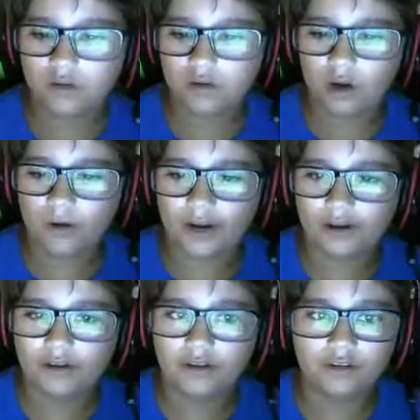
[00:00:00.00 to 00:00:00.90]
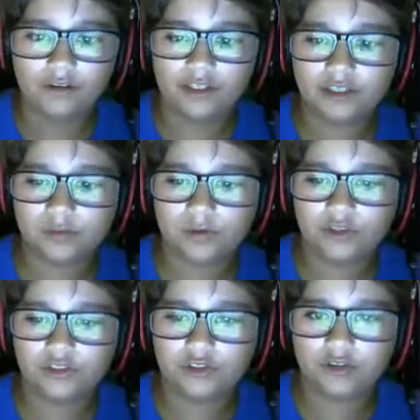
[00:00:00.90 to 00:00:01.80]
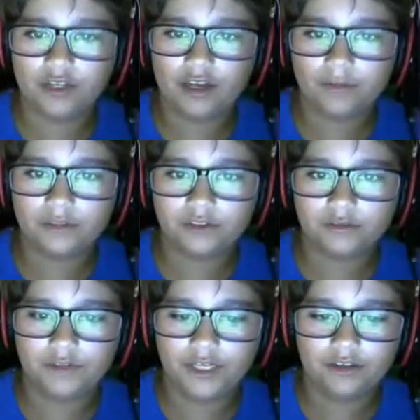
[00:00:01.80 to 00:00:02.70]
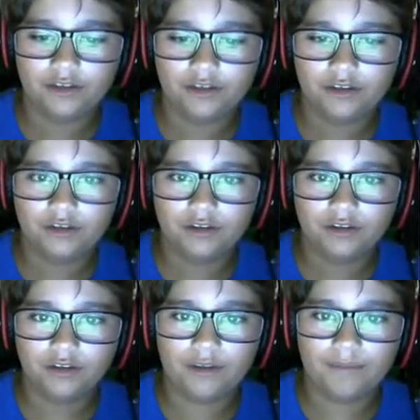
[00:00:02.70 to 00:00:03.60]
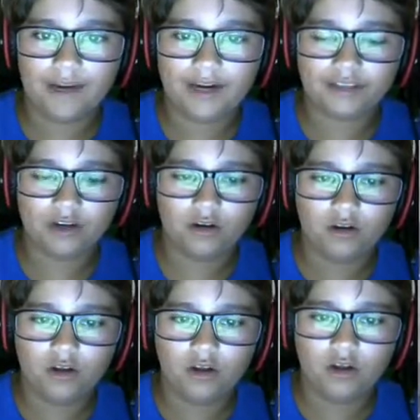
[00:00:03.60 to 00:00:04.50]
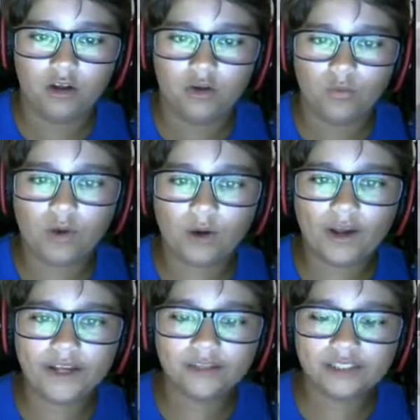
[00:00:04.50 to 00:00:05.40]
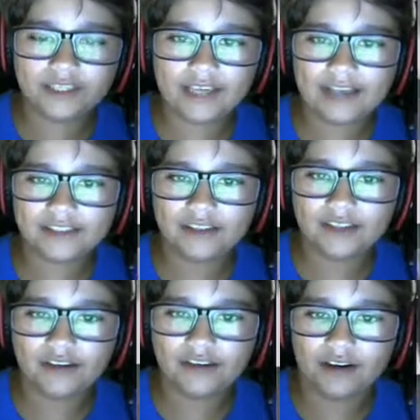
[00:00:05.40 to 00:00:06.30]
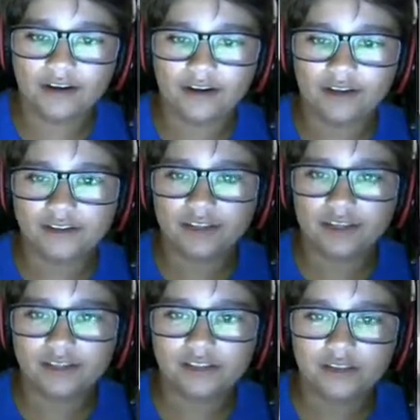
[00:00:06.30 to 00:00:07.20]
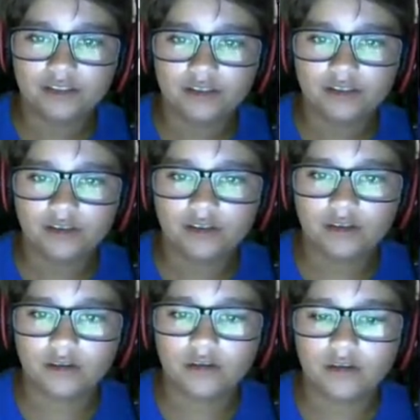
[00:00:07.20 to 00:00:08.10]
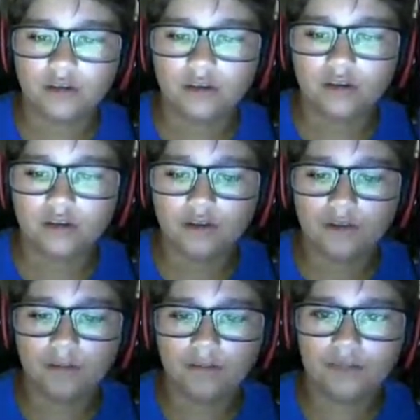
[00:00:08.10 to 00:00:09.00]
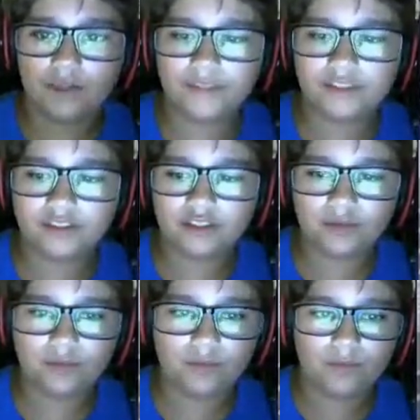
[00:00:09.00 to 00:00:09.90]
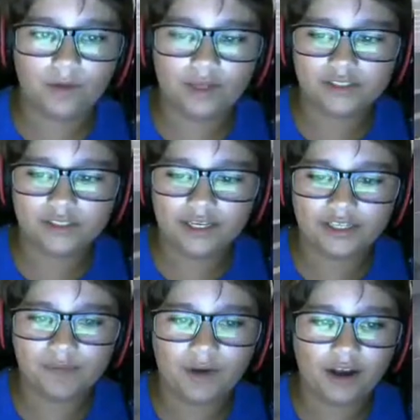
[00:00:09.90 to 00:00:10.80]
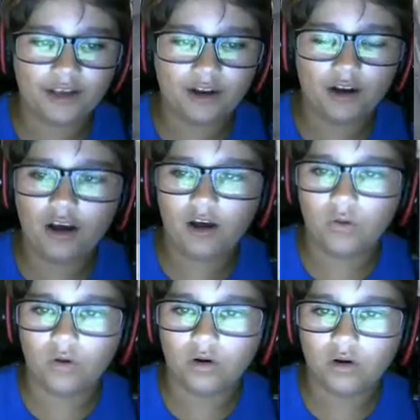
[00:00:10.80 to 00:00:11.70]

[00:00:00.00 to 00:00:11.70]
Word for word: Okay, this would surely help to defeat them back there. What do I use the gasoline on? Is it this? Hmm, let me see what's in his pocket. Oh!